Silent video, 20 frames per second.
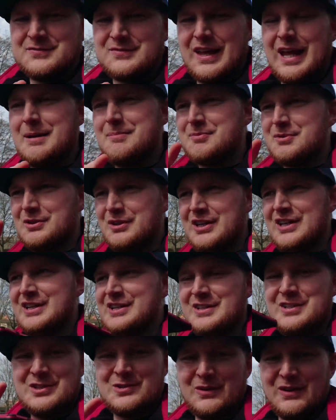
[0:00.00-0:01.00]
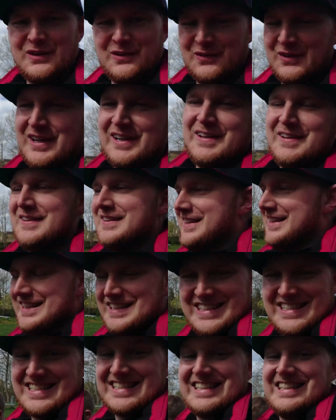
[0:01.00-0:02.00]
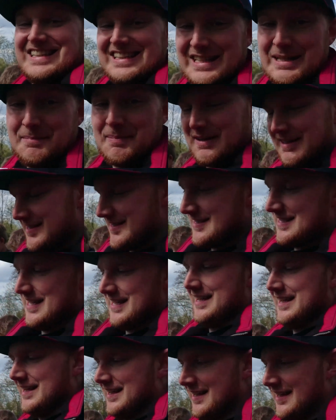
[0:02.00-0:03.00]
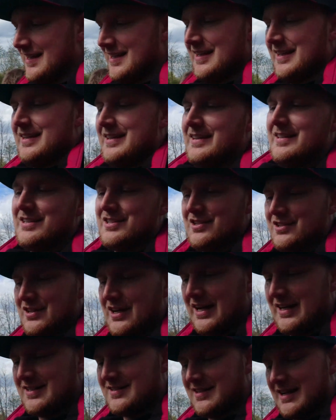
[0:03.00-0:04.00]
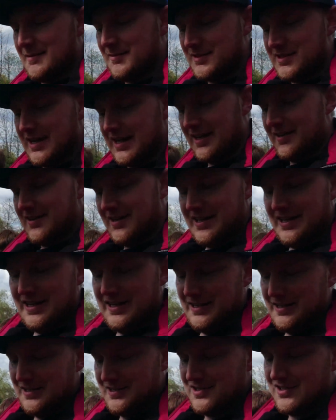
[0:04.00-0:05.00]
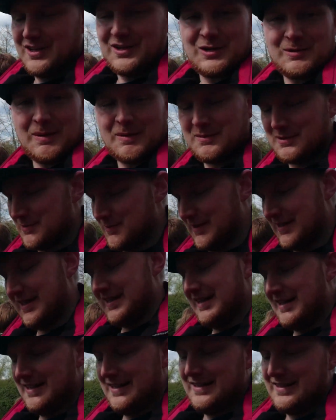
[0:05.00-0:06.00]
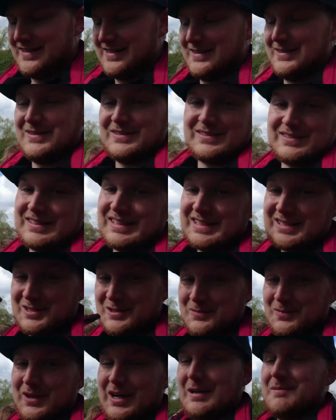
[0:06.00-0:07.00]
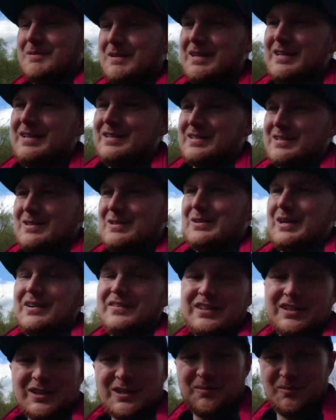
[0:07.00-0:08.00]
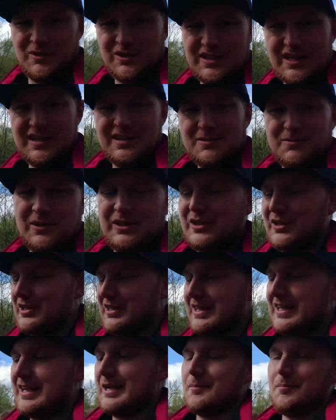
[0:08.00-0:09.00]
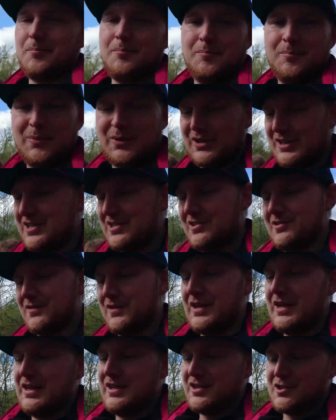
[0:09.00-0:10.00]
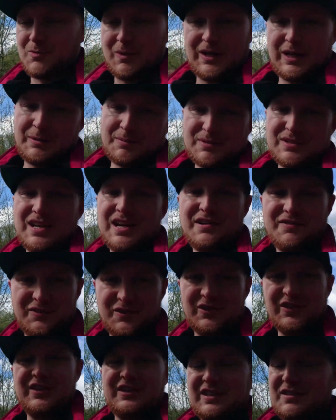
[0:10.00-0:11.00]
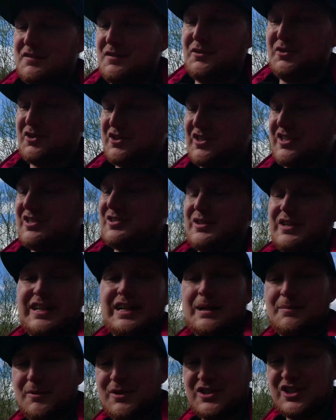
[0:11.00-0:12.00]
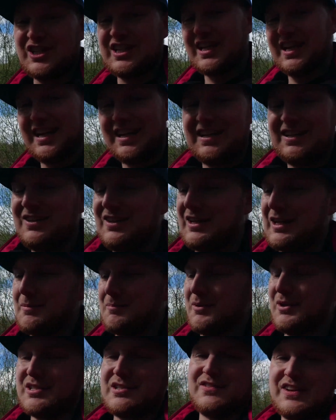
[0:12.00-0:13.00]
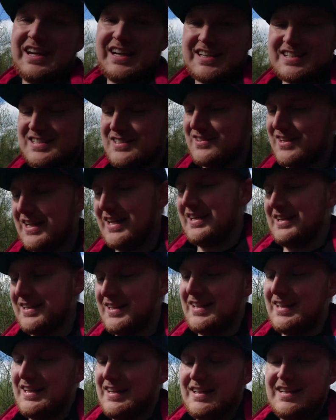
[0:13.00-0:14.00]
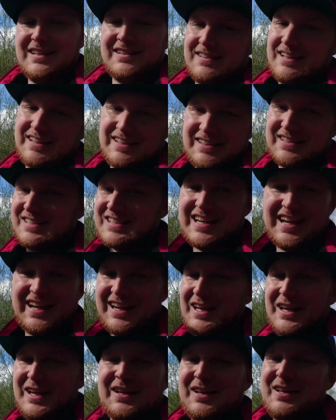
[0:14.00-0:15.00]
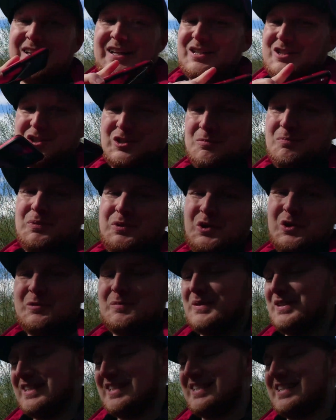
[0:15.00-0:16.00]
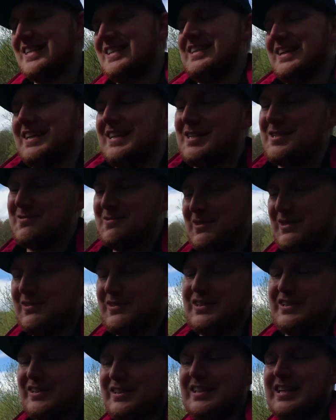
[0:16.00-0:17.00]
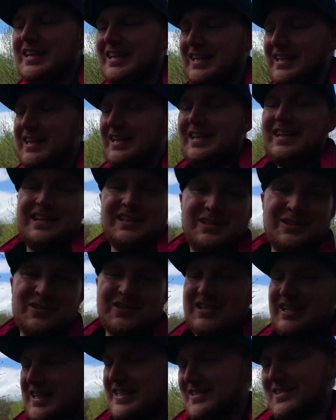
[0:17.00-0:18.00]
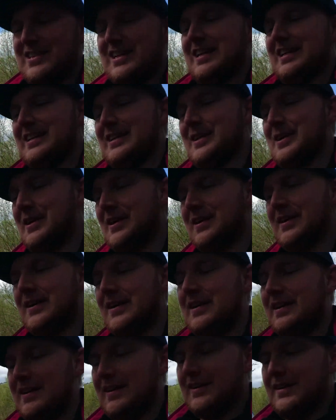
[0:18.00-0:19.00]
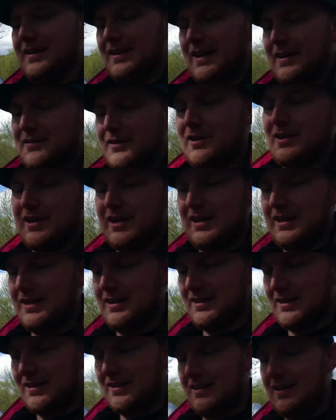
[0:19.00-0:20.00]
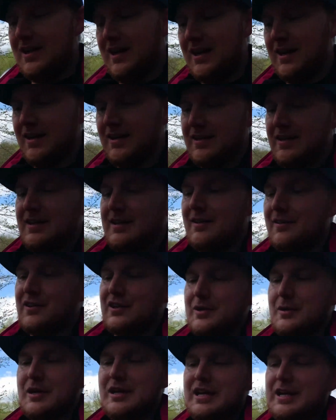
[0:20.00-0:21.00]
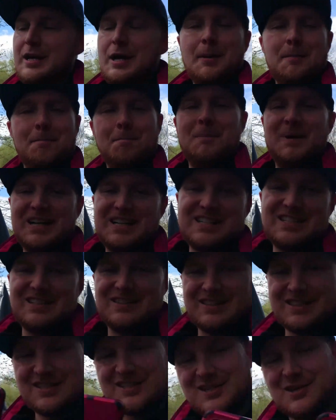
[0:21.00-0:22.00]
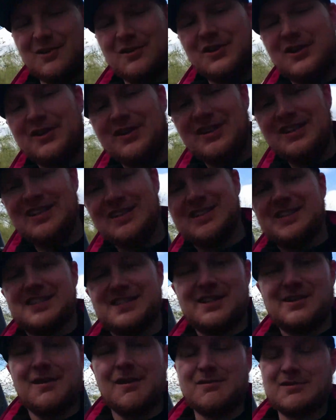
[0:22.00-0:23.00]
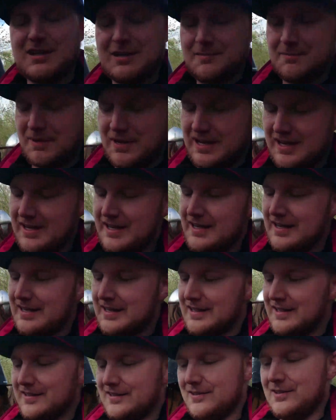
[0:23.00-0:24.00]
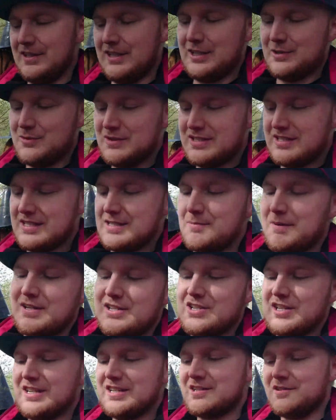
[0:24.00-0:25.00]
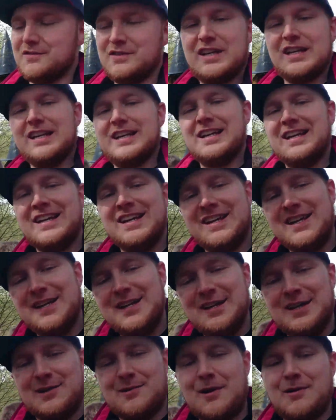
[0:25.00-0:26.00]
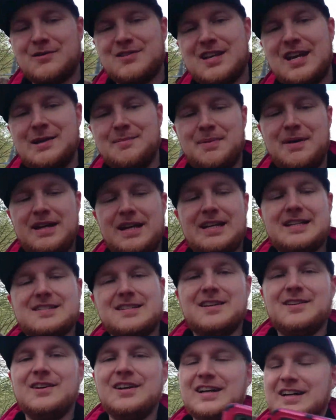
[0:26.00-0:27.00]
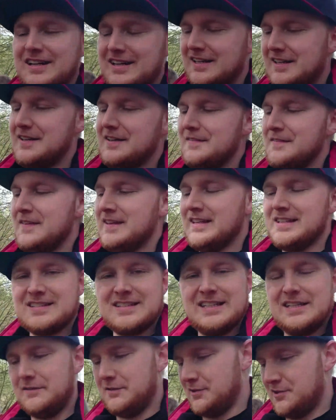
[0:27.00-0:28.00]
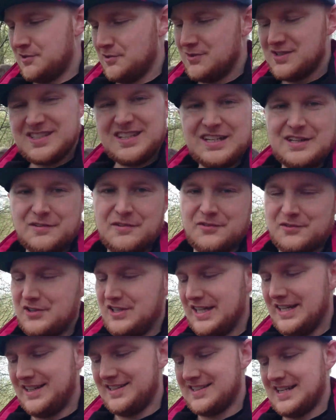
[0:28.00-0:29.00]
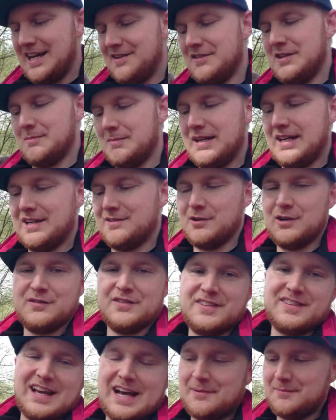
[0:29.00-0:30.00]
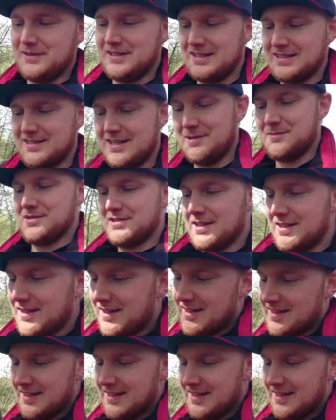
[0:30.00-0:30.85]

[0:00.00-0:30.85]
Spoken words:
April 23, it is the best ice type attacker, Shadow Mammoth Swine. So that's super hype. So having a community day where you can get a bunch of Swinubs for the evolutions, you can get a bunch of candy, get a bunch of XL candy, that's just pure bliss. That is really good. And here's an XL candy. I've got a Mega Steelix going on because it's a ground type, so it increases my chance of getting ground type XL. It's a level 2, it's not level 3 yet because I haven't Mega Evolved it that many times yet.